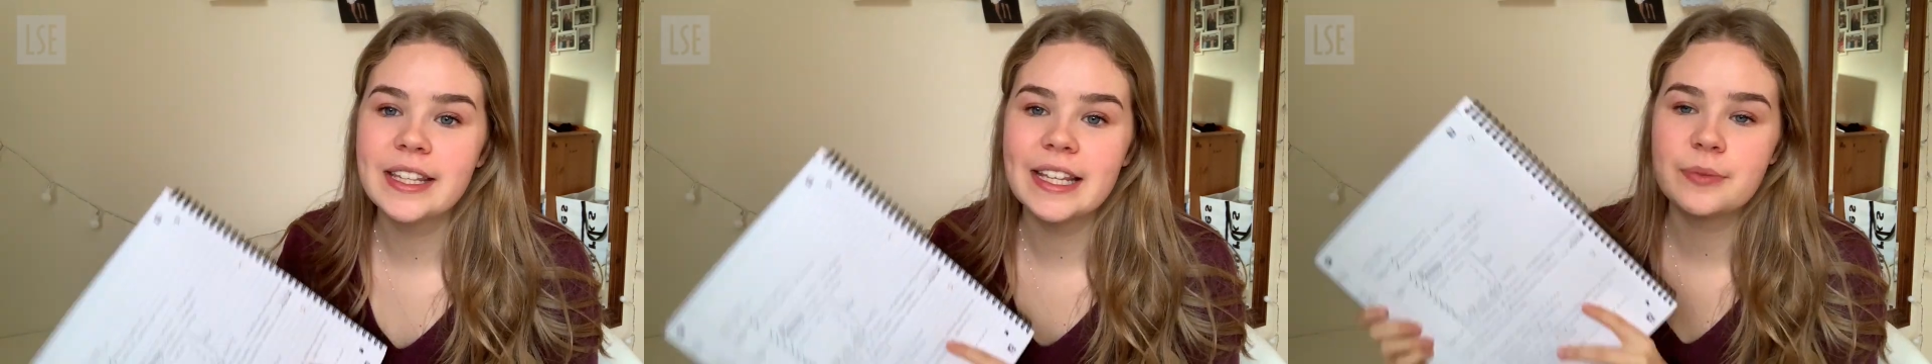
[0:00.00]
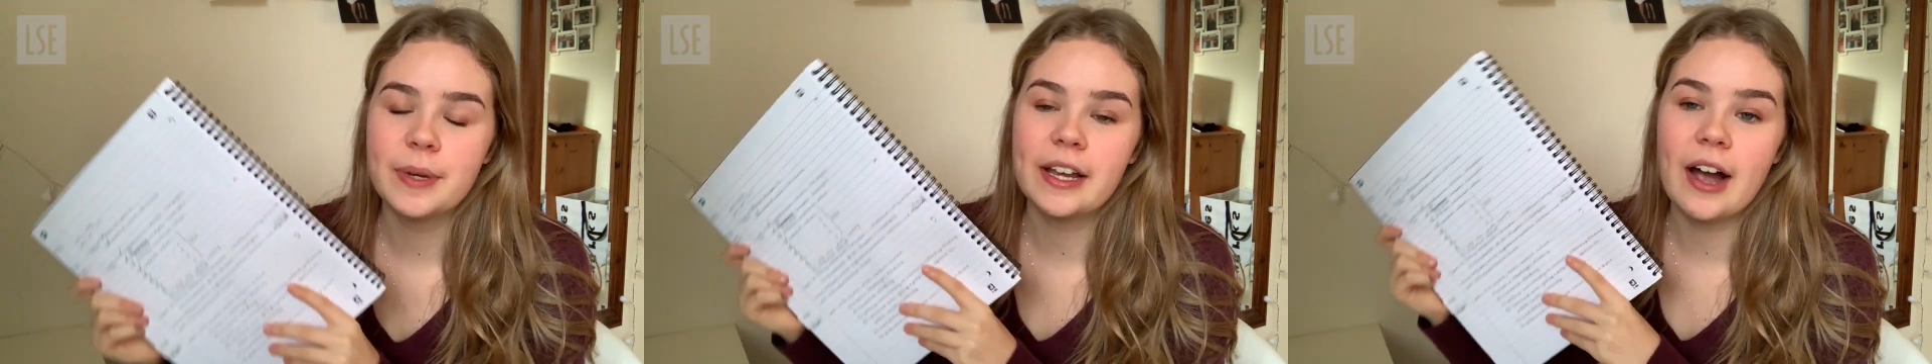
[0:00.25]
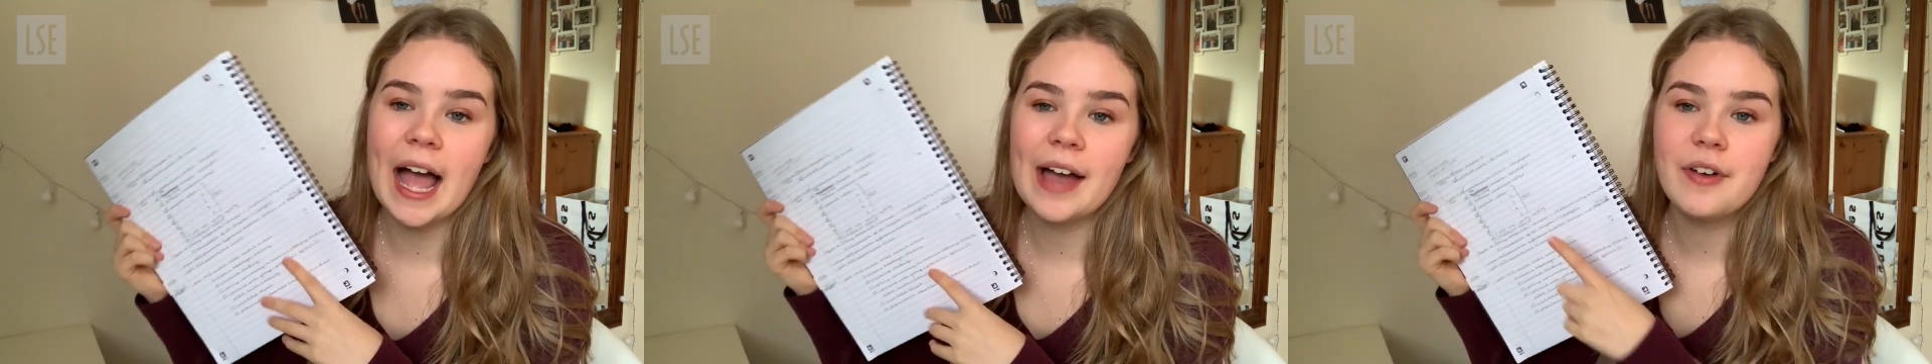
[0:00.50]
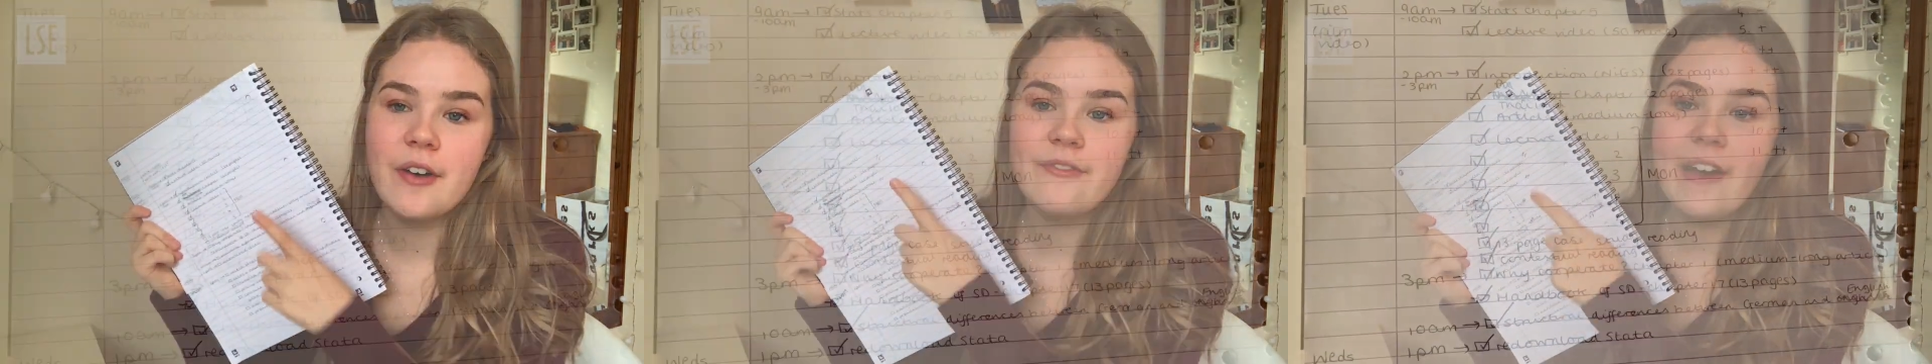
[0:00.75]
this week I
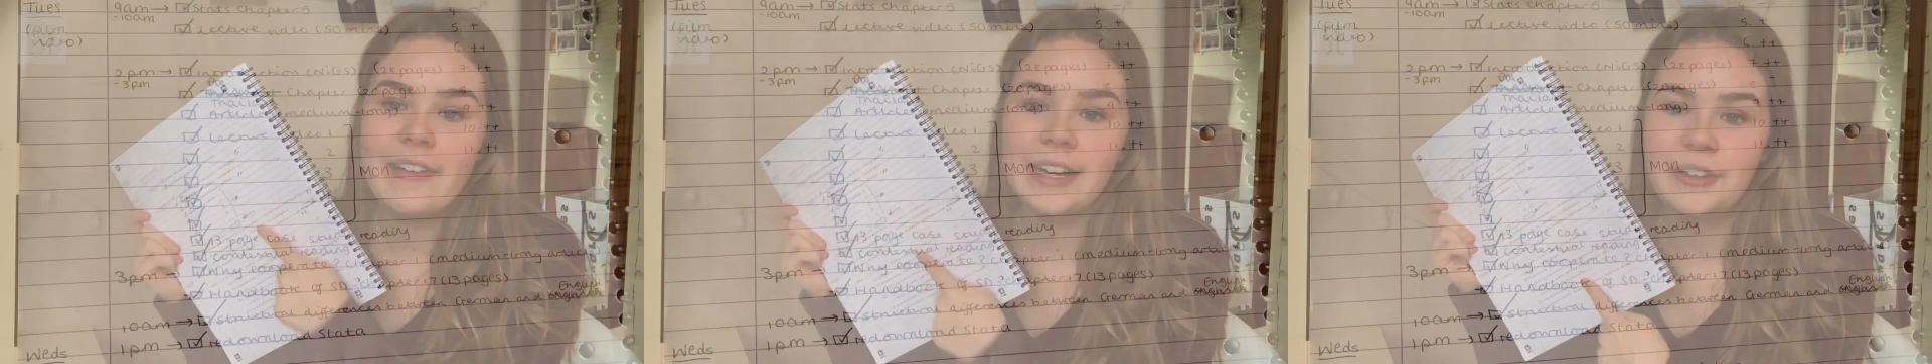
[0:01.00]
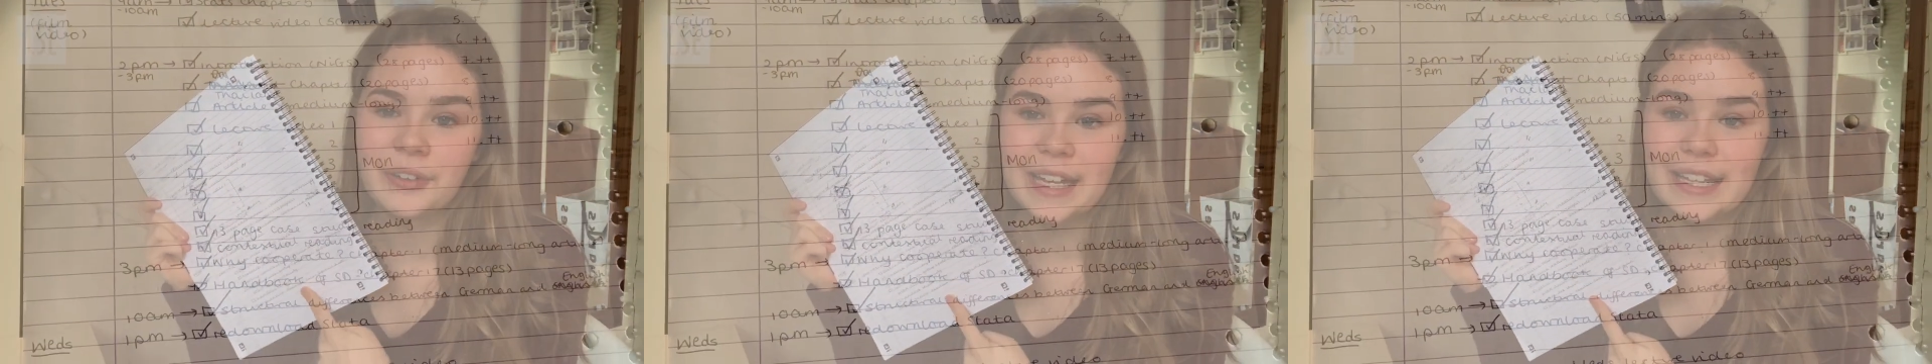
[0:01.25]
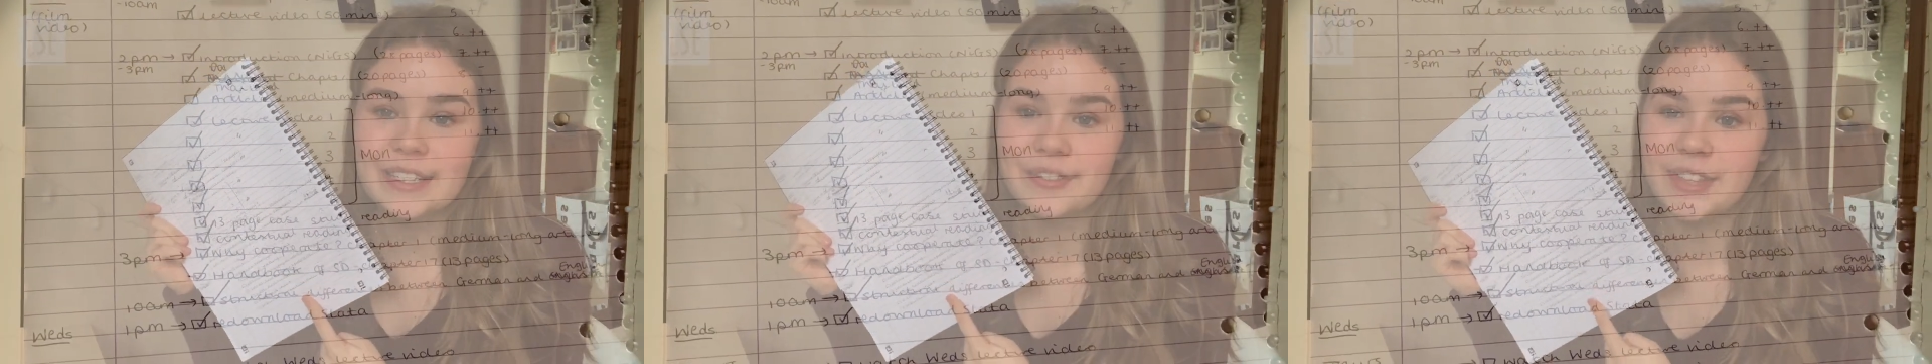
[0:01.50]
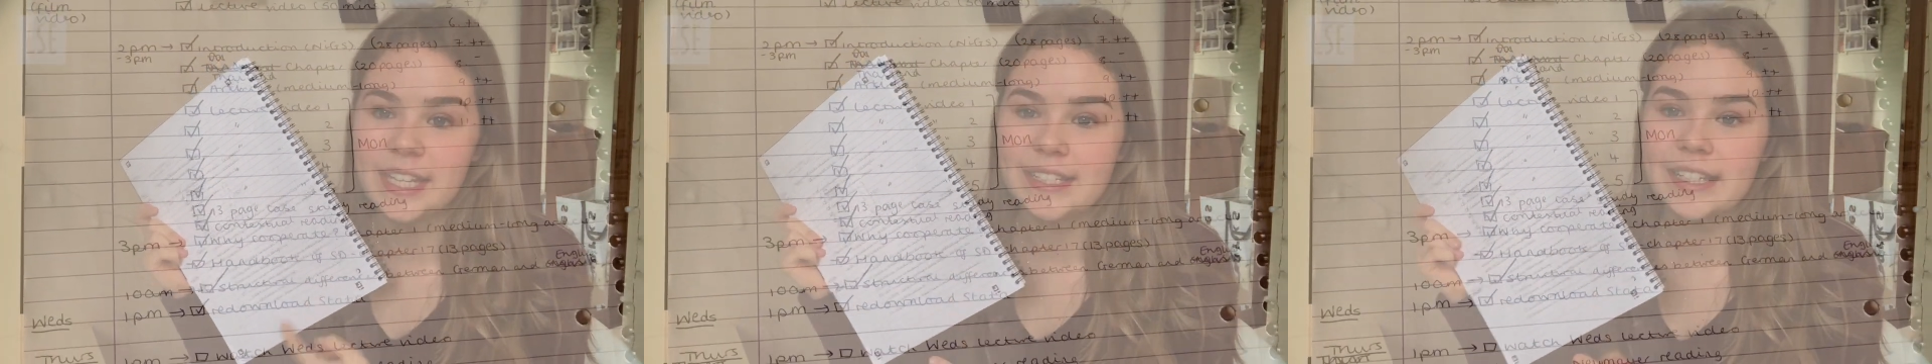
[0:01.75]
have a very long list
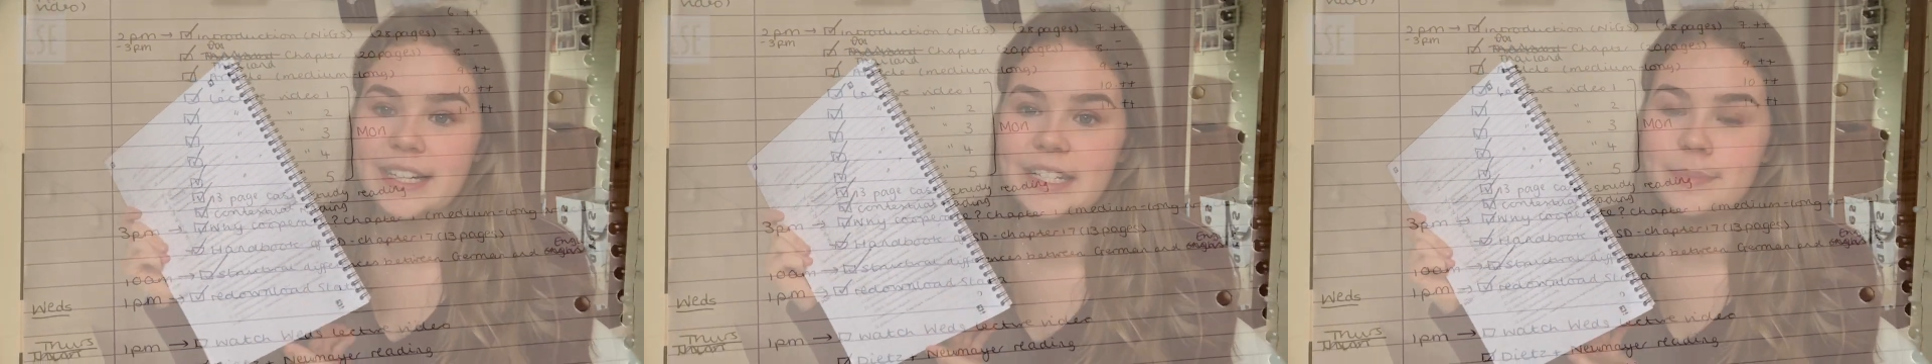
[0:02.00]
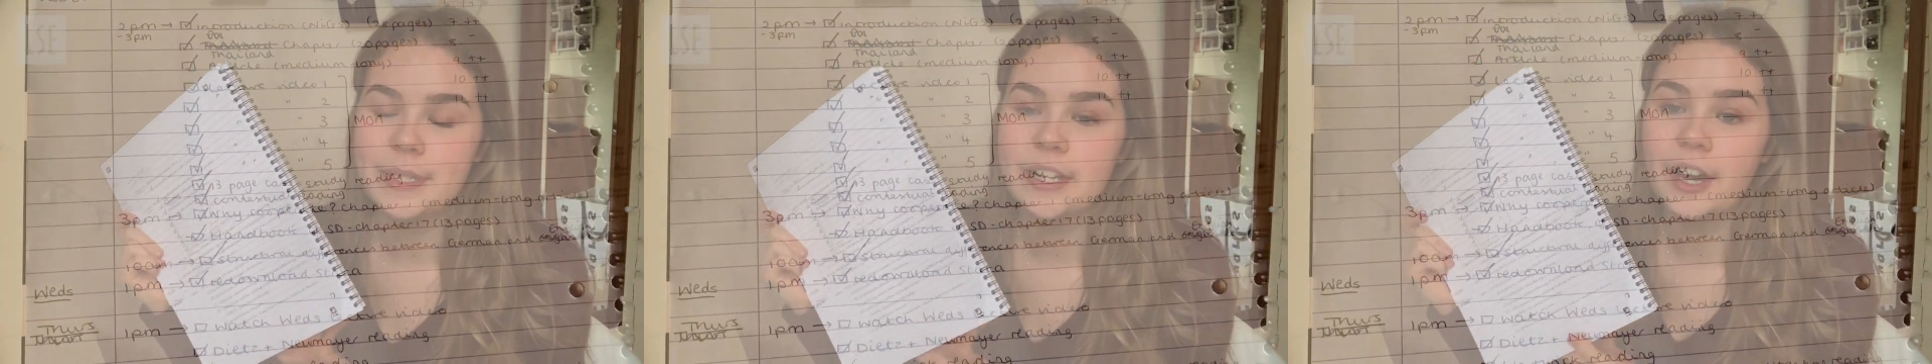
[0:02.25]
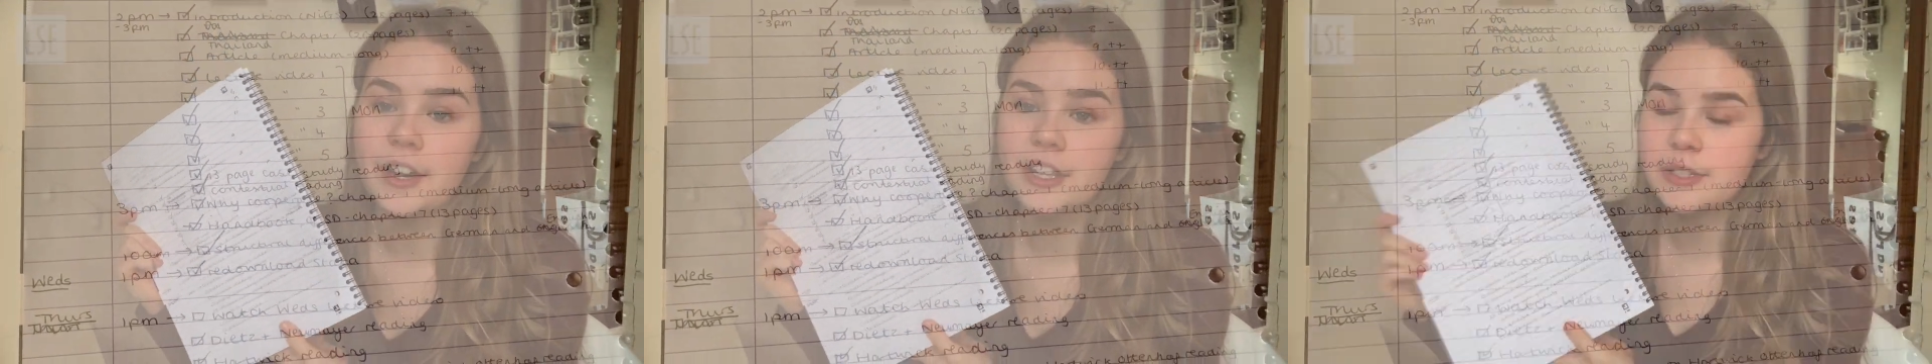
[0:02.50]
of things that need to be done.